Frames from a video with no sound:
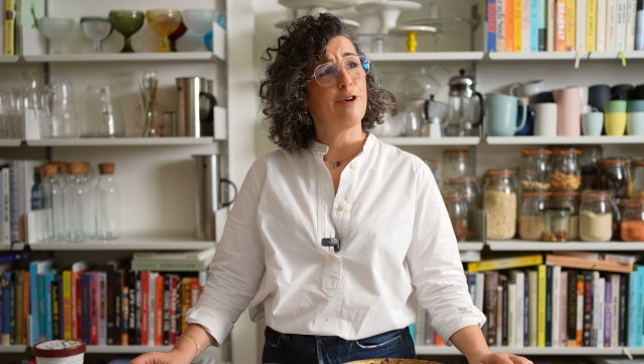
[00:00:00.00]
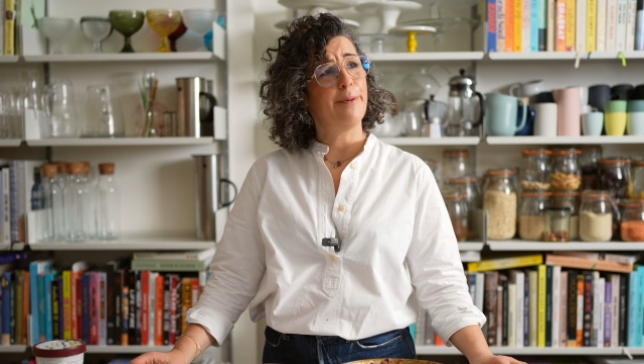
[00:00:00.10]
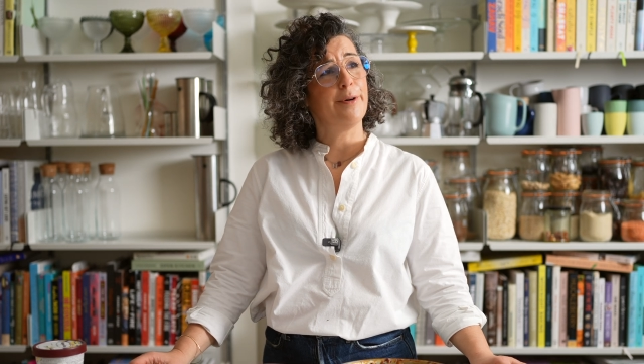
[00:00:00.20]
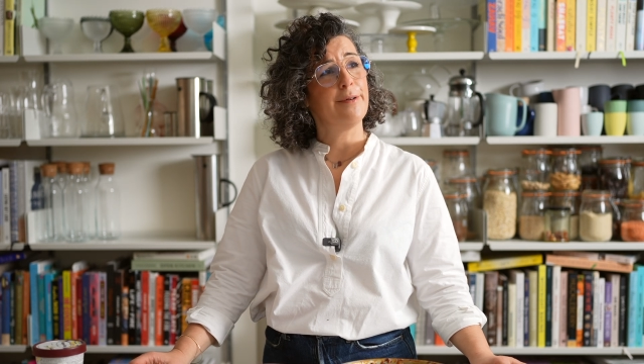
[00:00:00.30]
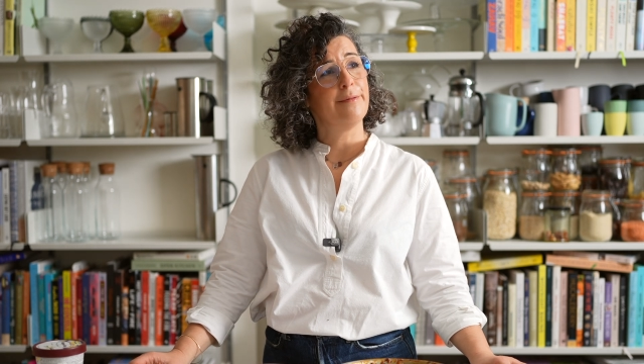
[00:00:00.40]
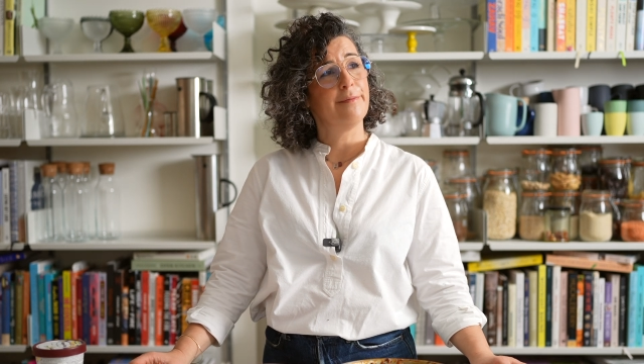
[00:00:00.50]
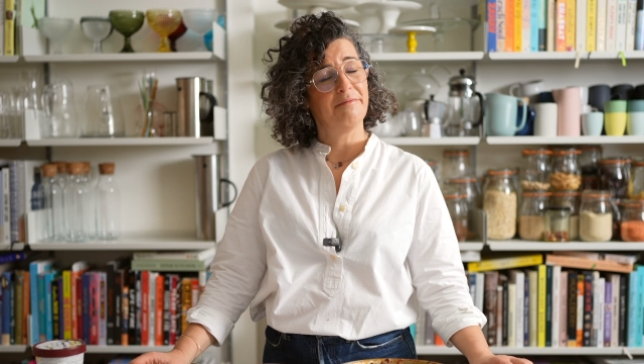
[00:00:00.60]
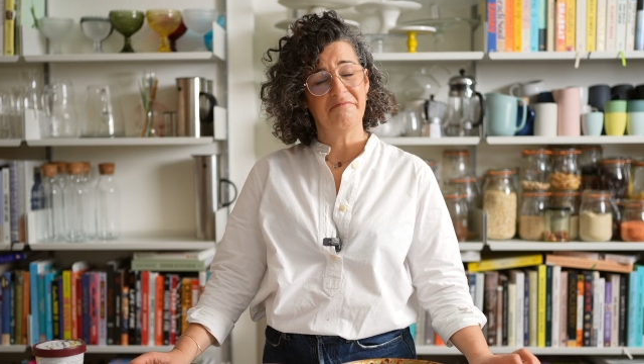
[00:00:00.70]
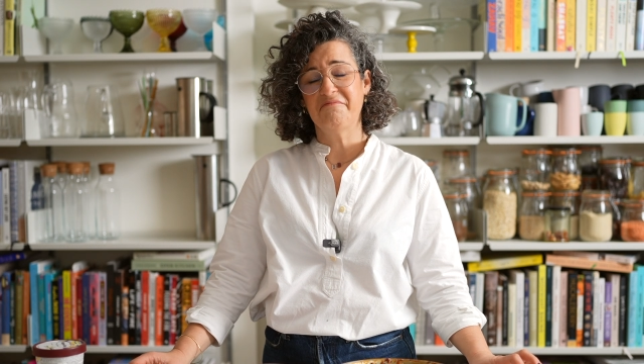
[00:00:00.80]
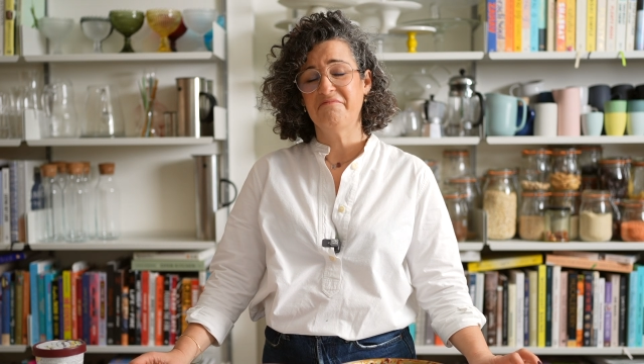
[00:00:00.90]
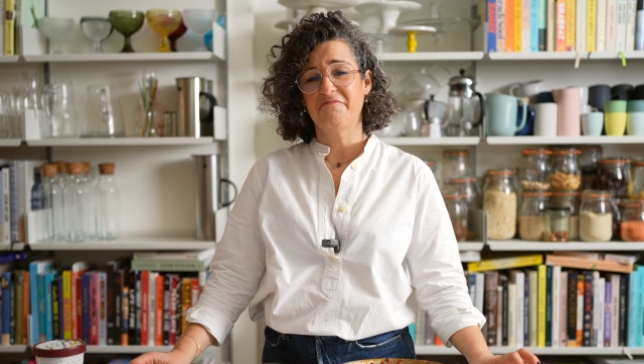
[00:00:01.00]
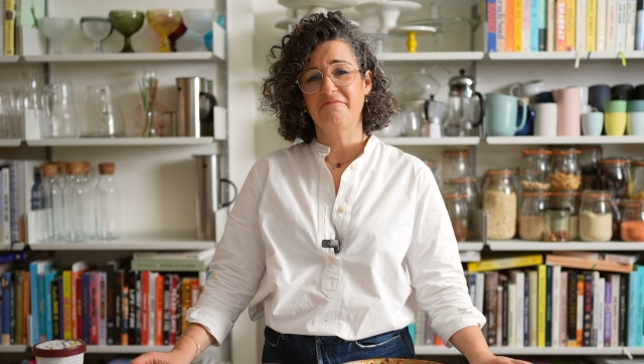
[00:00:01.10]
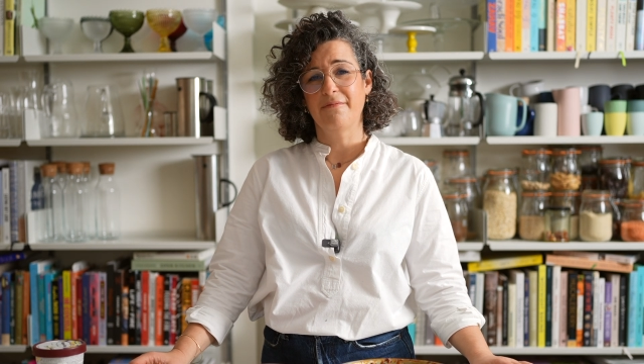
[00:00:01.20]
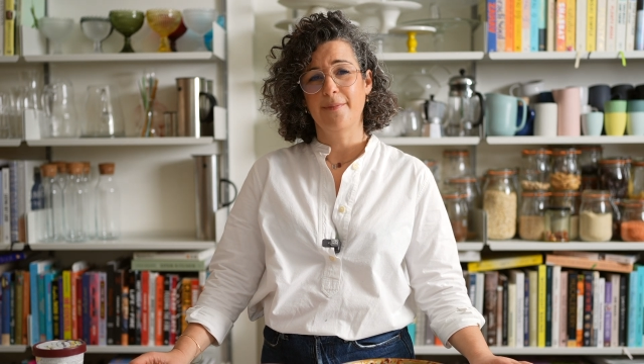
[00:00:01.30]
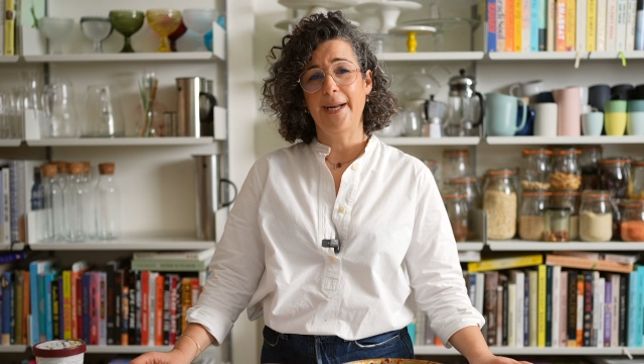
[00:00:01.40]
crumble.
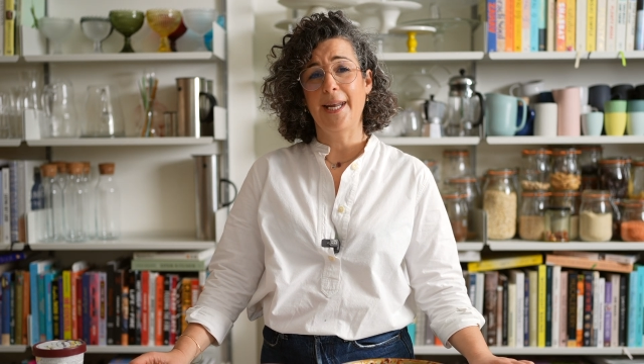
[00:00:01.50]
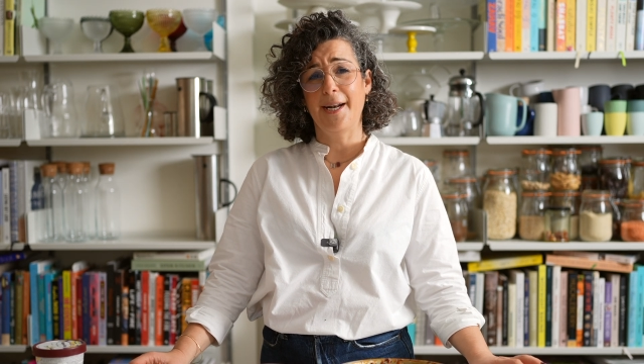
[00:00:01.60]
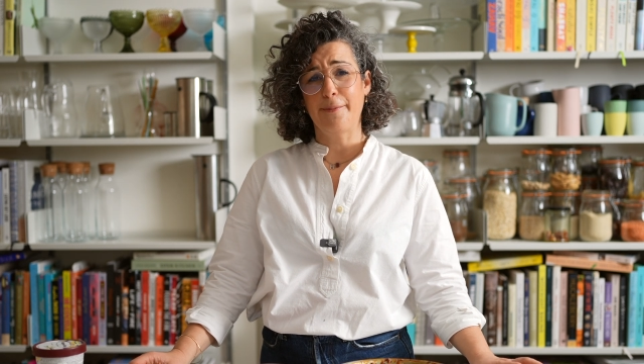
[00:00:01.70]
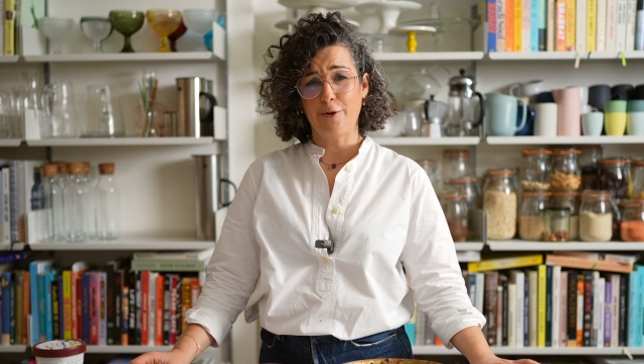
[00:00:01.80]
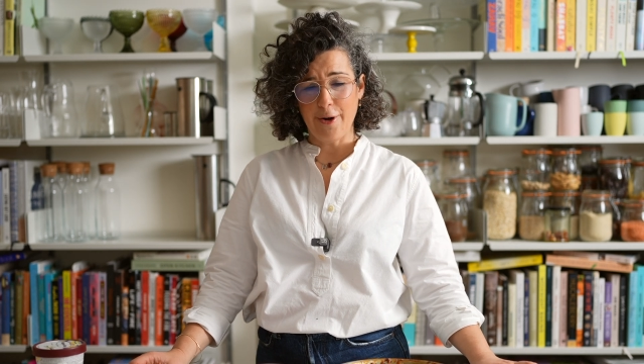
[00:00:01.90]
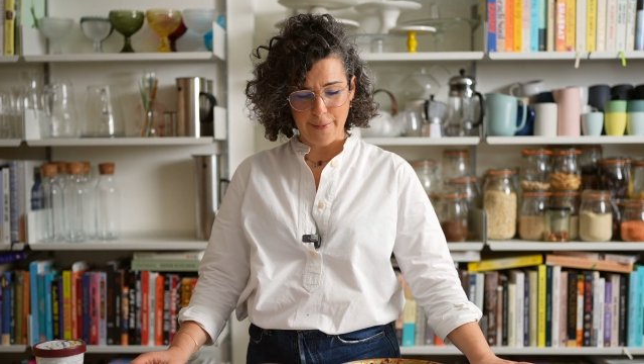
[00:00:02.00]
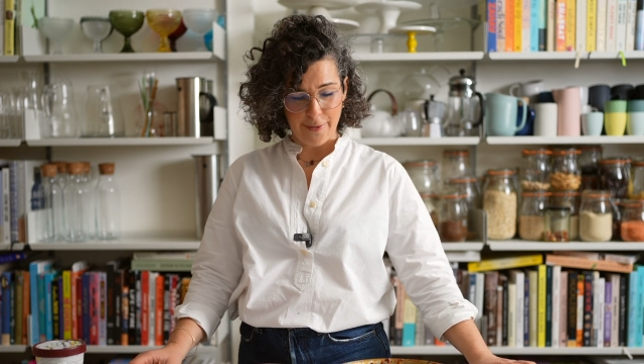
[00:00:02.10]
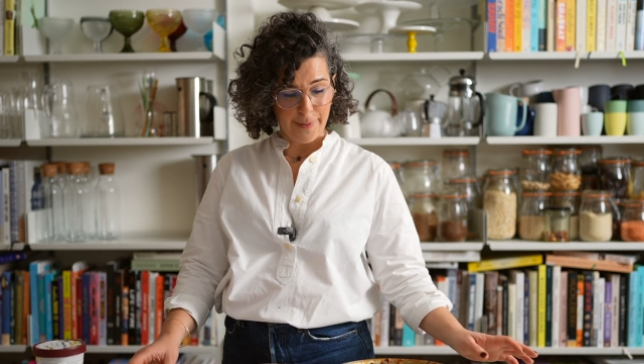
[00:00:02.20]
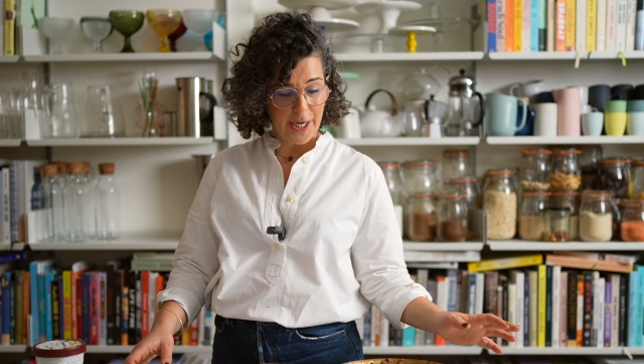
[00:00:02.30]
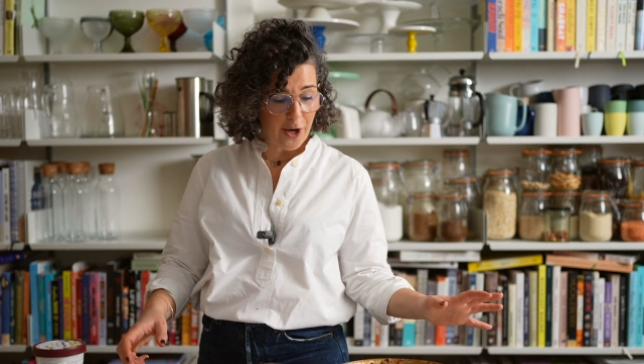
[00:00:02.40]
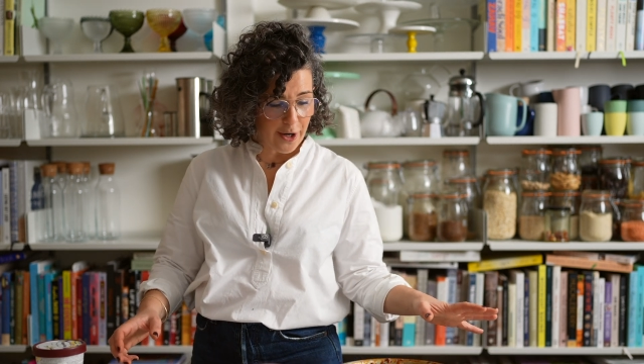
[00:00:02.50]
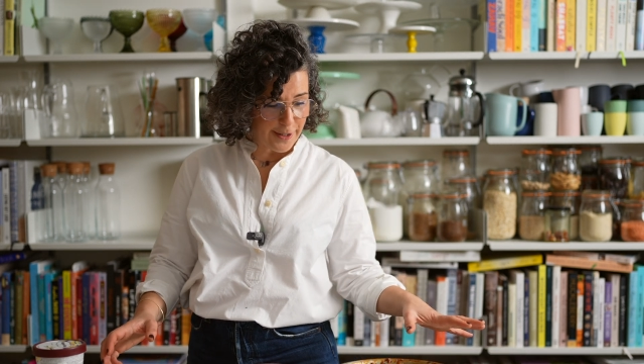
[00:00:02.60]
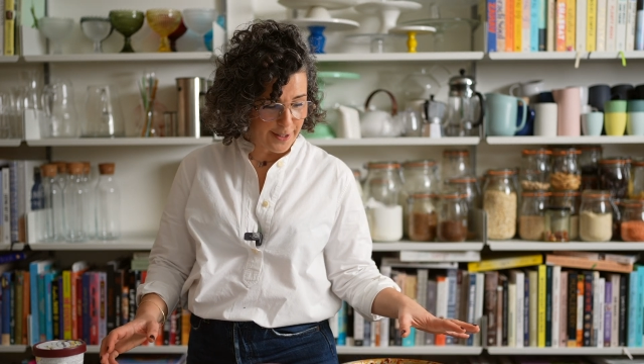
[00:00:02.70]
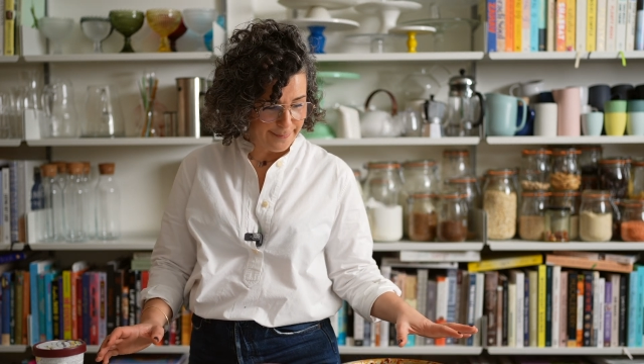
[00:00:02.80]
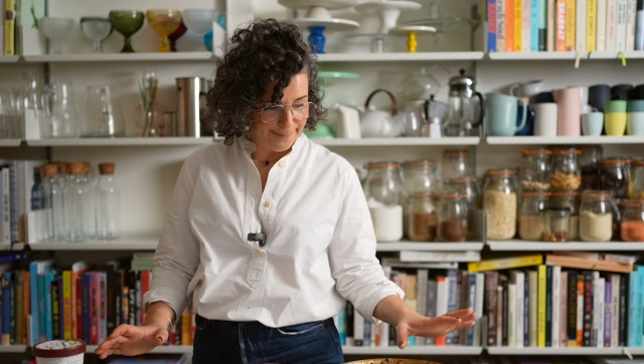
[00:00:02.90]
Making an apple crumble because